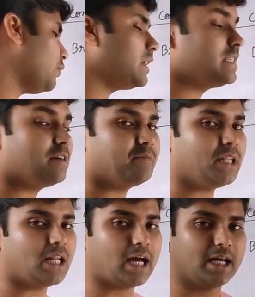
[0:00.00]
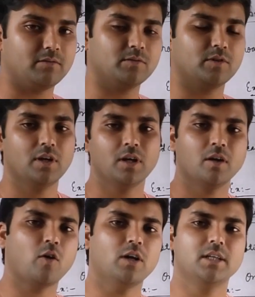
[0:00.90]
For example, I am
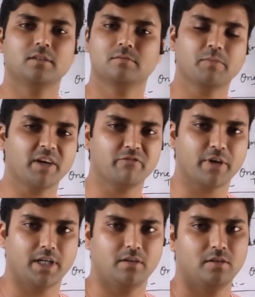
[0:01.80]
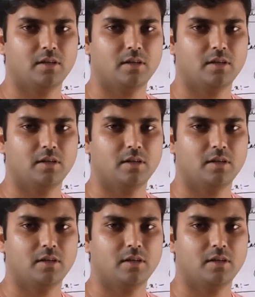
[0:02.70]
calling my friend.